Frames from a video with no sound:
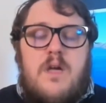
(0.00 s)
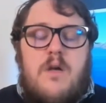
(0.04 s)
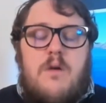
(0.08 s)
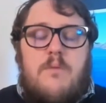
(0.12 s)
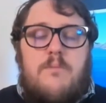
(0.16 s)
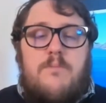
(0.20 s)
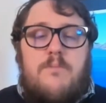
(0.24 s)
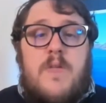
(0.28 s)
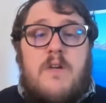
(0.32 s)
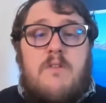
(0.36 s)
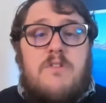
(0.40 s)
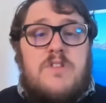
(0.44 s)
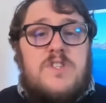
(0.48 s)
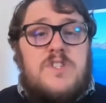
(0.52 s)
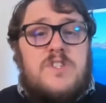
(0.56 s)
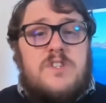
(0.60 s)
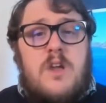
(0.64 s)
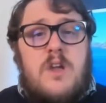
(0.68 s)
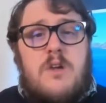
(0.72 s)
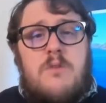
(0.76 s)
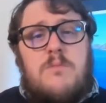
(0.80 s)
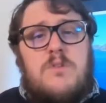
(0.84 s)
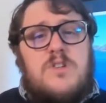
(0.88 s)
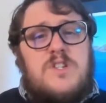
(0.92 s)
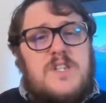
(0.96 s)
There is
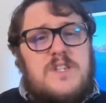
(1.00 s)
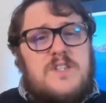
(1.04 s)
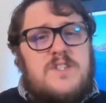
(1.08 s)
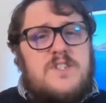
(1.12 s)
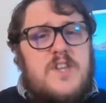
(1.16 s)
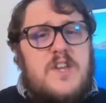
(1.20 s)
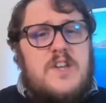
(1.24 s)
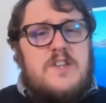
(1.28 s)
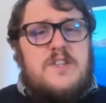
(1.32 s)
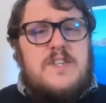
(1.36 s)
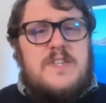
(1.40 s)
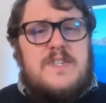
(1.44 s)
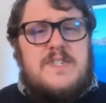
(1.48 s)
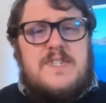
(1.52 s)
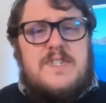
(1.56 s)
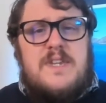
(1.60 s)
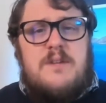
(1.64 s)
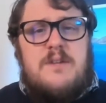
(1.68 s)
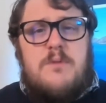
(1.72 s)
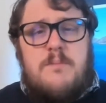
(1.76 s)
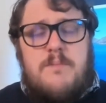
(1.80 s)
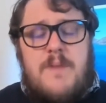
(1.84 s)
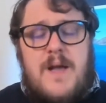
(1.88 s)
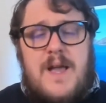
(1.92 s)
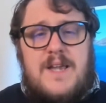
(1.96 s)
so much uncertainty
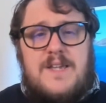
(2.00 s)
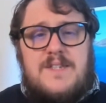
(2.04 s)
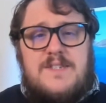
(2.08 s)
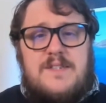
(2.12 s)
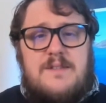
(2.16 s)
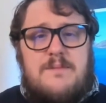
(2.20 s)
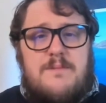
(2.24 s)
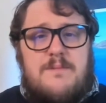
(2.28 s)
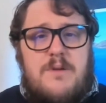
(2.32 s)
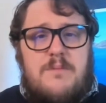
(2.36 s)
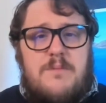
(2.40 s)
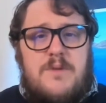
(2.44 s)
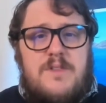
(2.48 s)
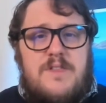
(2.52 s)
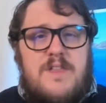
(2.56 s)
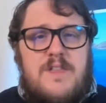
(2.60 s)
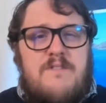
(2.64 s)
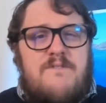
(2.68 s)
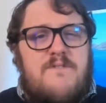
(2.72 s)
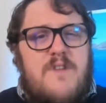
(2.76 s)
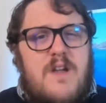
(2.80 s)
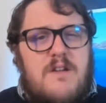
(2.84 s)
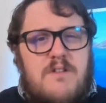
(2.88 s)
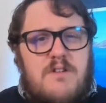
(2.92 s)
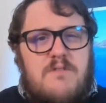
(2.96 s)
with banks at the moment. They're
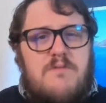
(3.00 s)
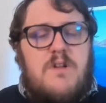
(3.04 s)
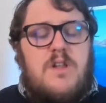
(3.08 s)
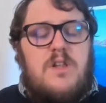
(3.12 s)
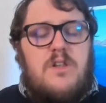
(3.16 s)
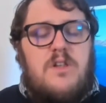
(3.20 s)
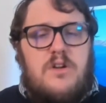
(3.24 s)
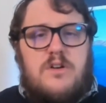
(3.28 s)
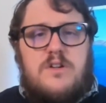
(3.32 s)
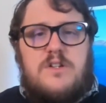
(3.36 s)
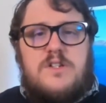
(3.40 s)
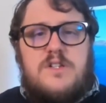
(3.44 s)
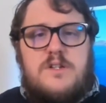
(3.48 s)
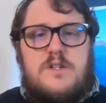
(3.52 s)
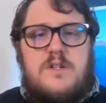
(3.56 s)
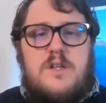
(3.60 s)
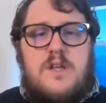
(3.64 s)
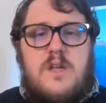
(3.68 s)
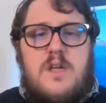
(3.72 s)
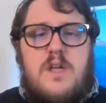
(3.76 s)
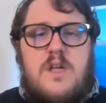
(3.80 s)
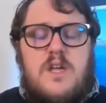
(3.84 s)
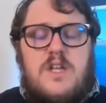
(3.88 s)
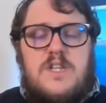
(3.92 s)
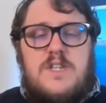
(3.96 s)
very reluctant
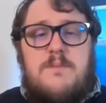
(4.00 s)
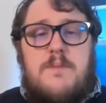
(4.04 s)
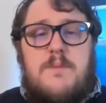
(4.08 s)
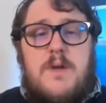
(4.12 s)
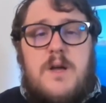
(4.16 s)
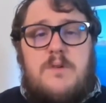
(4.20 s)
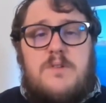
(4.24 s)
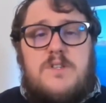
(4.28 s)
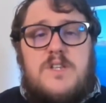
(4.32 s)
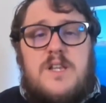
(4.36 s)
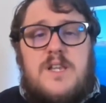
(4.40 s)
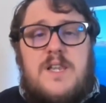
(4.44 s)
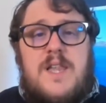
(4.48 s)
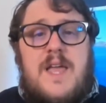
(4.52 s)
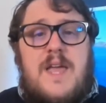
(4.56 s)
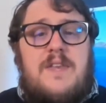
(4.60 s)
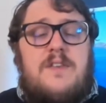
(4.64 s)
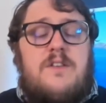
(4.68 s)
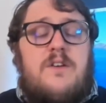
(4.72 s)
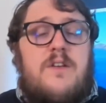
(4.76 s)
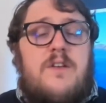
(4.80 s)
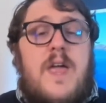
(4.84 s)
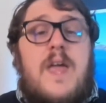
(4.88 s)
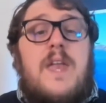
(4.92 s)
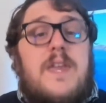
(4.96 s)
to be able to lend
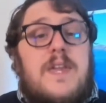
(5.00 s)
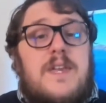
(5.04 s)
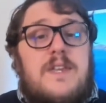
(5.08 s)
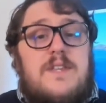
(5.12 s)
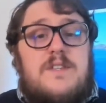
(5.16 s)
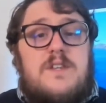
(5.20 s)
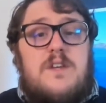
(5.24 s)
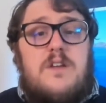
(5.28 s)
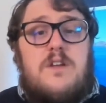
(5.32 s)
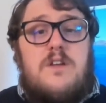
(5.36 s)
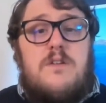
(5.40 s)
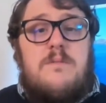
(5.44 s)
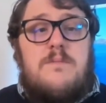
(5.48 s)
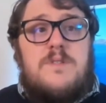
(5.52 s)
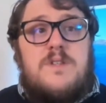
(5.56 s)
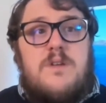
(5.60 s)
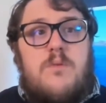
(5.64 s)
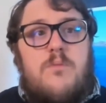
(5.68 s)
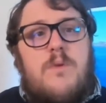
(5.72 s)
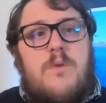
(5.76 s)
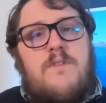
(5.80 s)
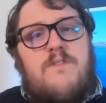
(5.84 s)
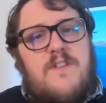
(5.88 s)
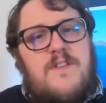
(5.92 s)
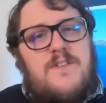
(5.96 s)
on any terms
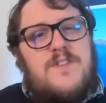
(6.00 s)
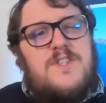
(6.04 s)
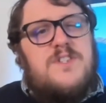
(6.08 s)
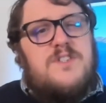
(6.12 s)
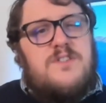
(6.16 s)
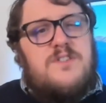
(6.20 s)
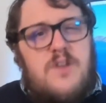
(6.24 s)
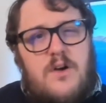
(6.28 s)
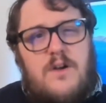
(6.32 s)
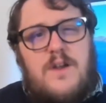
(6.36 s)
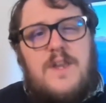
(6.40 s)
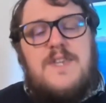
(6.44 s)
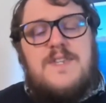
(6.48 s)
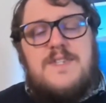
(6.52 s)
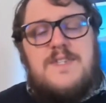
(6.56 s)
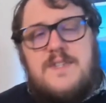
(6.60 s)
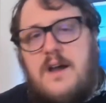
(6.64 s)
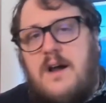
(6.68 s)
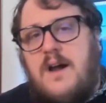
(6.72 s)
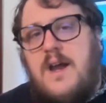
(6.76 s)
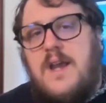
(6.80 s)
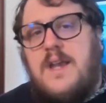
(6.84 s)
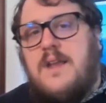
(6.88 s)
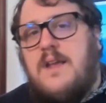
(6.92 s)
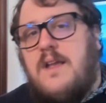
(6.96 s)
if it's not
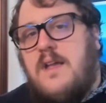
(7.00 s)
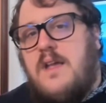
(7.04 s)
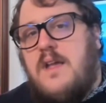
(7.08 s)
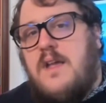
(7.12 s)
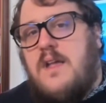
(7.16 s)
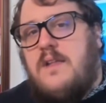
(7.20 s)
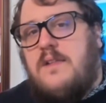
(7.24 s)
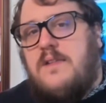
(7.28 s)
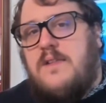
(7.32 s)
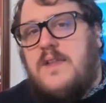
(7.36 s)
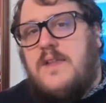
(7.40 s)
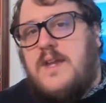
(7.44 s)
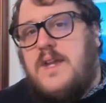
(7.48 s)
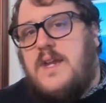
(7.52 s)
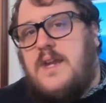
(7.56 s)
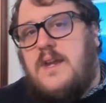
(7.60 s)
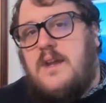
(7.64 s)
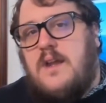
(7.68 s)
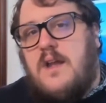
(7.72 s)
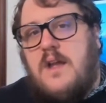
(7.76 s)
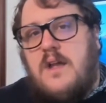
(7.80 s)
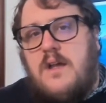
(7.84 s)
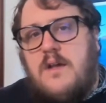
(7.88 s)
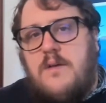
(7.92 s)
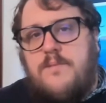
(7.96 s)
inside the
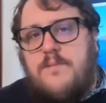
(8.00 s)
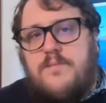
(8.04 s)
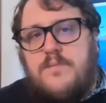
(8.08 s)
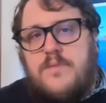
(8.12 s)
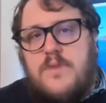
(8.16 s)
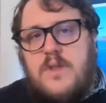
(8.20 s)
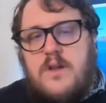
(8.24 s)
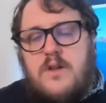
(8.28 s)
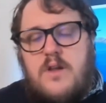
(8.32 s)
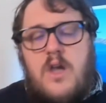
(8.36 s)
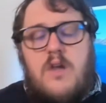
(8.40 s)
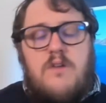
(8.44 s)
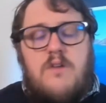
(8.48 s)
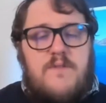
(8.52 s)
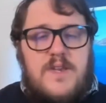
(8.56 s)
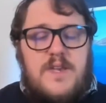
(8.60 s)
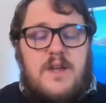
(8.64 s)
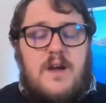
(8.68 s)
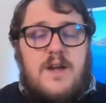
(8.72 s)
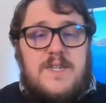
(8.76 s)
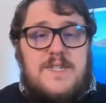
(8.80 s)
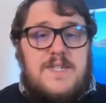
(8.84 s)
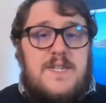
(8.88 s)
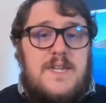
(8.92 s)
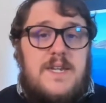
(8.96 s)

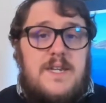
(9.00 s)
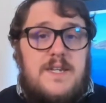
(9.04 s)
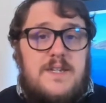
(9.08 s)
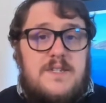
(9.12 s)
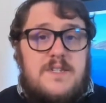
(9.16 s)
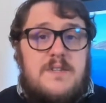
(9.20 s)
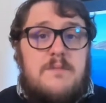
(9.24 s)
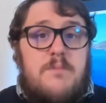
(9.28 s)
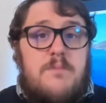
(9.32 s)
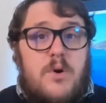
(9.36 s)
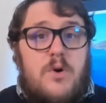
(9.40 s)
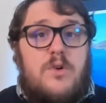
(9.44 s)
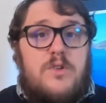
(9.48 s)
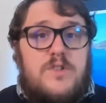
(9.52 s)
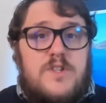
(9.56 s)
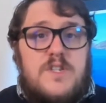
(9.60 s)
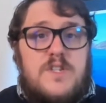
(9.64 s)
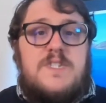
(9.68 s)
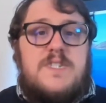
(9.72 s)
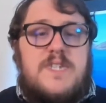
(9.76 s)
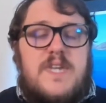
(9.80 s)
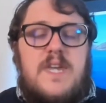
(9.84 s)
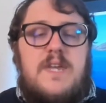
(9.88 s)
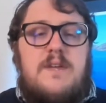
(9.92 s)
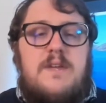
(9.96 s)
COVID-19 supported
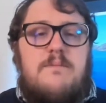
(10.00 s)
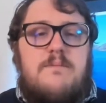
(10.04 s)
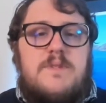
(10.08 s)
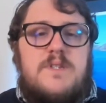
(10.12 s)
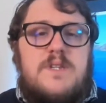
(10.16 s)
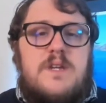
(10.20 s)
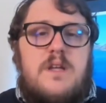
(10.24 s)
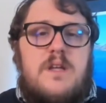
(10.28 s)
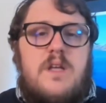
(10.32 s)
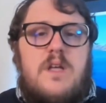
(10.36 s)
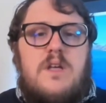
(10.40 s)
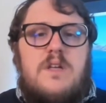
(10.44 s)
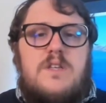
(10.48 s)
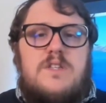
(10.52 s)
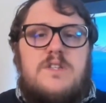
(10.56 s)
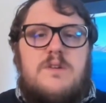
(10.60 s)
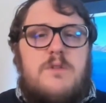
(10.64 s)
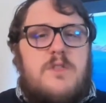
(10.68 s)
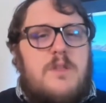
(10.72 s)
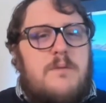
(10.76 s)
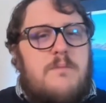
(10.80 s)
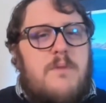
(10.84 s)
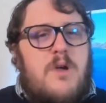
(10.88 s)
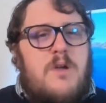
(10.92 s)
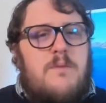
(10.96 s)
schemes. So
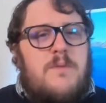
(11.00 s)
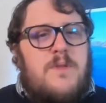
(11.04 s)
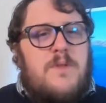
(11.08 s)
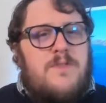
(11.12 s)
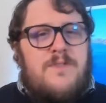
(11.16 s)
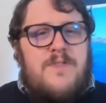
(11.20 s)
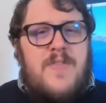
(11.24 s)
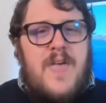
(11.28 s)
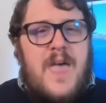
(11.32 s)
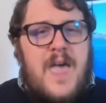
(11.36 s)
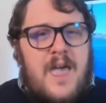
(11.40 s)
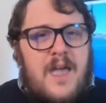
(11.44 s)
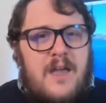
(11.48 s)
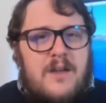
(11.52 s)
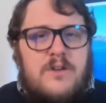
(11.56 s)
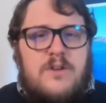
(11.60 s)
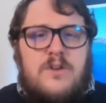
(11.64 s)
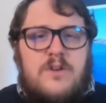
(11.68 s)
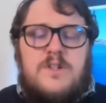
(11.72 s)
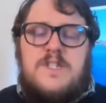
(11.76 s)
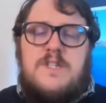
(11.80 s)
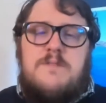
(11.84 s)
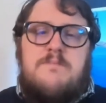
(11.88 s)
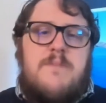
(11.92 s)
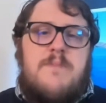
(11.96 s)
at the moment, they're
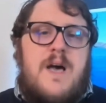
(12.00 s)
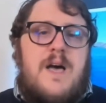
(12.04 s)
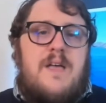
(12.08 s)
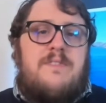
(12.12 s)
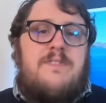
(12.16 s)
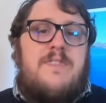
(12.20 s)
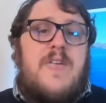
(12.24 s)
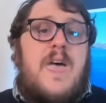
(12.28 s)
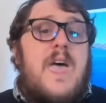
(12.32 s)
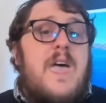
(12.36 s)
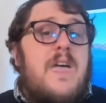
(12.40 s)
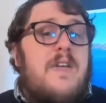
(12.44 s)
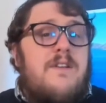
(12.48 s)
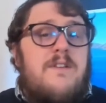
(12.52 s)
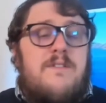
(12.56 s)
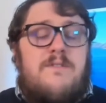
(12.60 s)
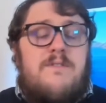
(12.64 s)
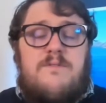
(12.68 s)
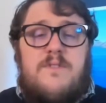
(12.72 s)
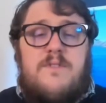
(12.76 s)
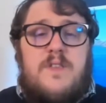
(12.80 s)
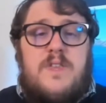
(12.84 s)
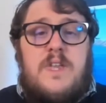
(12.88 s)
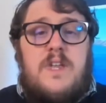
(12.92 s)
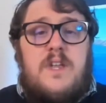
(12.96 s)
cutting back.
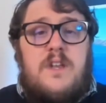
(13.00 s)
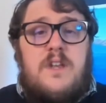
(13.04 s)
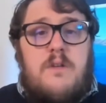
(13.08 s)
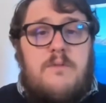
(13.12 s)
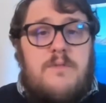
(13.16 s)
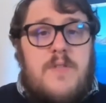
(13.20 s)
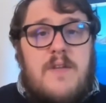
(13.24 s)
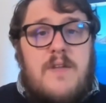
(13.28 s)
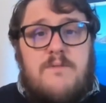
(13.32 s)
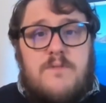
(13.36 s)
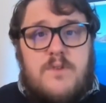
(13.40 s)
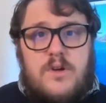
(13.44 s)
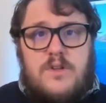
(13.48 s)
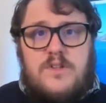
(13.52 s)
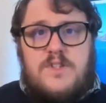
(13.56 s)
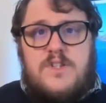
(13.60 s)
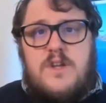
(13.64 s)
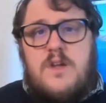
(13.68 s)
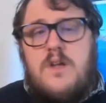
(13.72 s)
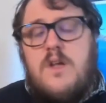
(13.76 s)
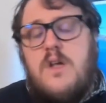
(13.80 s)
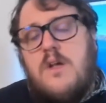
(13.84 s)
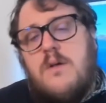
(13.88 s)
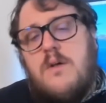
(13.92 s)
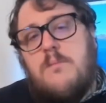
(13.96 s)
They've got
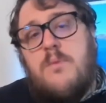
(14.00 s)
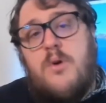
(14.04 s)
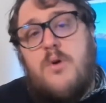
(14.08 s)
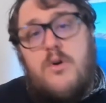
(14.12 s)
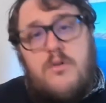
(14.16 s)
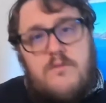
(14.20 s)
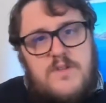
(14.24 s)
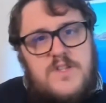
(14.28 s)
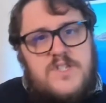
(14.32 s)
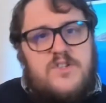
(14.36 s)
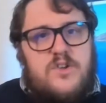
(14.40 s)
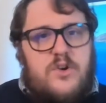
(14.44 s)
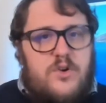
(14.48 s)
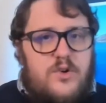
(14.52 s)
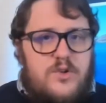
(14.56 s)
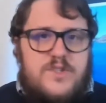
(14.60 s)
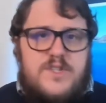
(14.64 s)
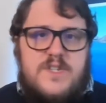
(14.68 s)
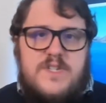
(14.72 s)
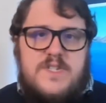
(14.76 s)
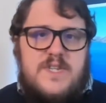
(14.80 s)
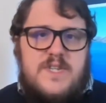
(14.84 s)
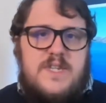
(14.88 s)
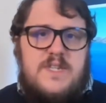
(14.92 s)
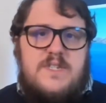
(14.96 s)
to put
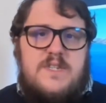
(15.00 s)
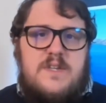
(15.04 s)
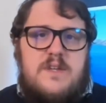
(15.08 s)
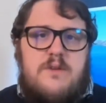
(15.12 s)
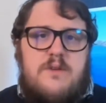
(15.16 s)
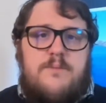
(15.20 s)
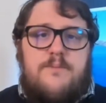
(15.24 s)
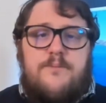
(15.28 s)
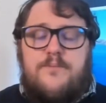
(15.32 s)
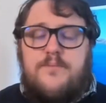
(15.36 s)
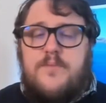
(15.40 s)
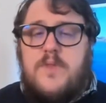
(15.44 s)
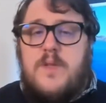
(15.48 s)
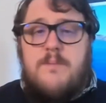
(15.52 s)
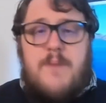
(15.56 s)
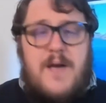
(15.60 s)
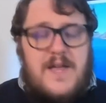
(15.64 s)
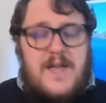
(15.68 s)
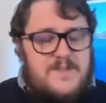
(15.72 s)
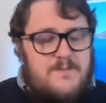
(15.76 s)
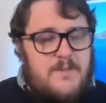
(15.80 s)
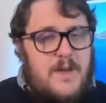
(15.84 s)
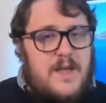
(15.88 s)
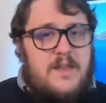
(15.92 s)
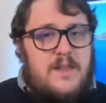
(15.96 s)
resources into
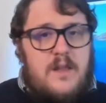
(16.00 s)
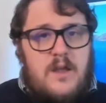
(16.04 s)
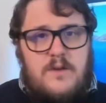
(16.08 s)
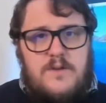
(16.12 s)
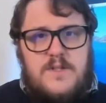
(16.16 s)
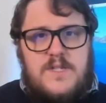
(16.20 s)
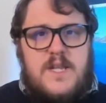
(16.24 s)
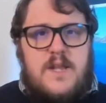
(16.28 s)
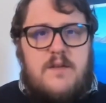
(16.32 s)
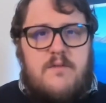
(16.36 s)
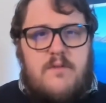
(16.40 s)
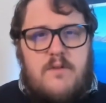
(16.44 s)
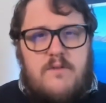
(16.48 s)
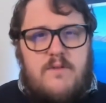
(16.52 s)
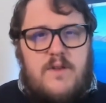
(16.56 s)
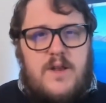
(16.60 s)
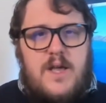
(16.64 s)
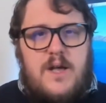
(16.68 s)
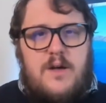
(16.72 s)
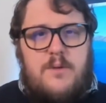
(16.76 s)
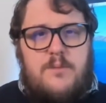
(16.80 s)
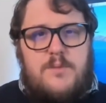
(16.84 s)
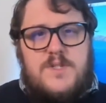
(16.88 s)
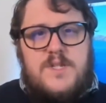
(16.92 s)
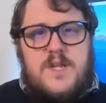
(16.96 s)
bounce back loans and everything
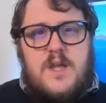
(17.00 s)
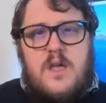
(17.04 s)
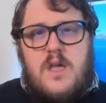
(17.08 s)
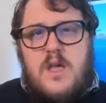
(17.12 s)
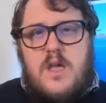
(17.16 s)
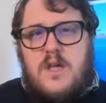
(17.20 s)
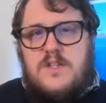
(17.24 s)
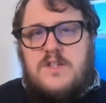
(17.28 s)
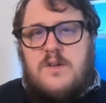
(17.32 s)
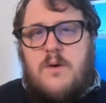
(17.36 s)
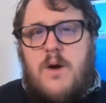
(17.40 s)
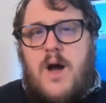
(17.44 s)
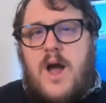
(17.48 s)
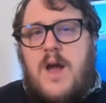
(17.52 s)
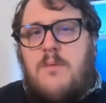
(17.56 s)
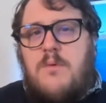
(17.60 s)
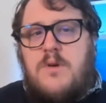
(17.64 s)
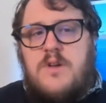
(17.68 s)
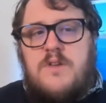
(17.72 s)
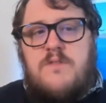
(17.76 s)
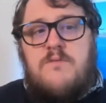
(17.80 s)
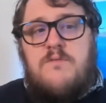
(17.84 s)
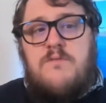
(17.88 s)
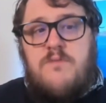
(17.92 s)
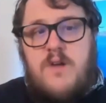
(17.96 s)
else. So I
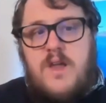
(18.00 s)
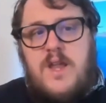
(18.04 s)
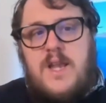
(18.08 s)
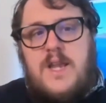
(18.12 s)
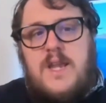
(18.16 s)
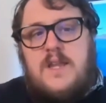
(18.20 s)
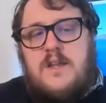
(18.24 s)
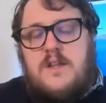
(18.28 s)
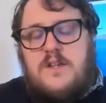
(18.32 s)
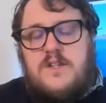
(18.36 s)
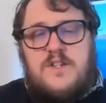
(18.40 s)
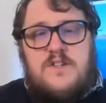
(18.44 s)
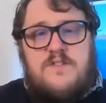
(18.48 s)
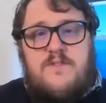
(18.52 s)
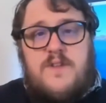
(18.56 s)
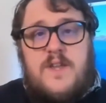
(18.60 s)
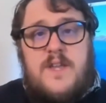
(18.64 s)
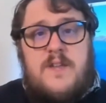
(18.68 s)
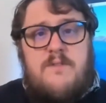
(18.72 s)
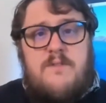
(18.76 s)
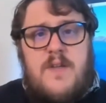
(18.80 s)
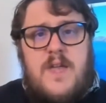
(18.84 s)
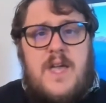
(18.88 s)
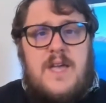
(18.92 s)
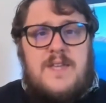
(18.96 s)
would really just think
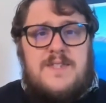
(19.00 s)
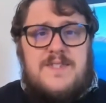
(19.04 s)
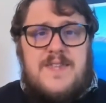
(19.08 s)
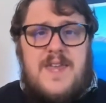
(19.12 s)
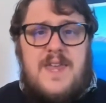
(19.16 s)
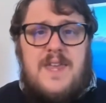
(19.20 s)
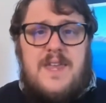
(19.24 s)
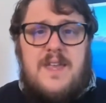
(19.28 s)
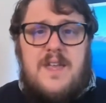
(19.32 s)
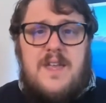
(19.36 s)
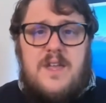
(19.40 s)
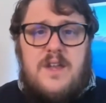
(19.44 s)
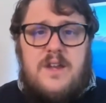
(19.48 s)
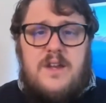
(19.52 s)
of it as a